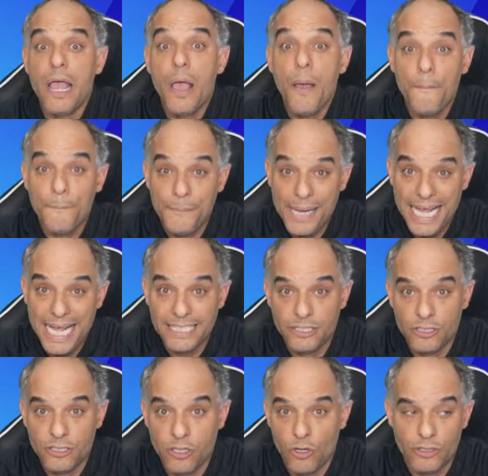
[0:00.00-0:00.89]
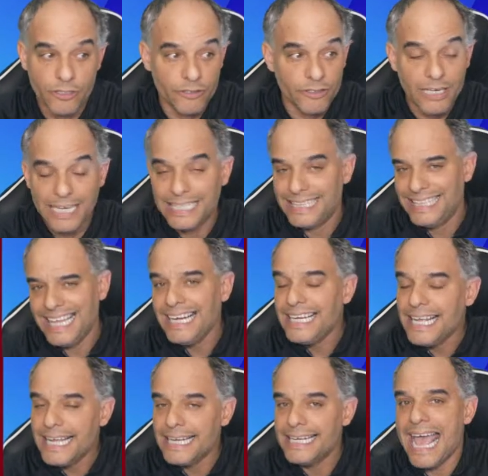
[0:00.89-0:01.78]
manslaughter. Like, they
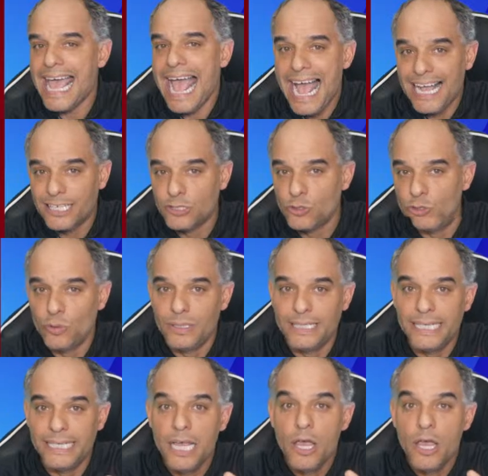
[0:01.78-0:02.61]
didn't actually